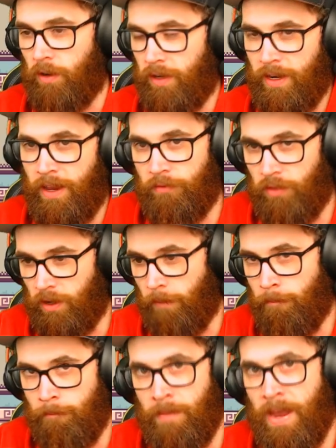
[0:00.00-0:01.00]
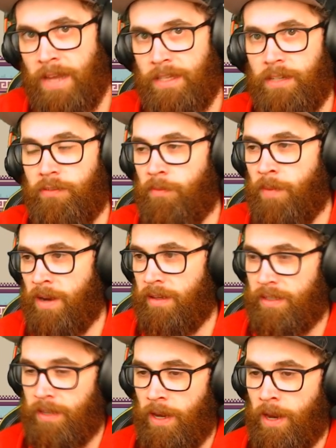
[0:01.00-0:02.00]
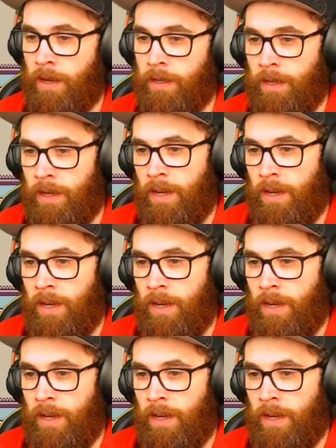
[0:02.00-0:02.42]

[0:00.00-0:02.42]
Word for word: I can have like a massive amount of sand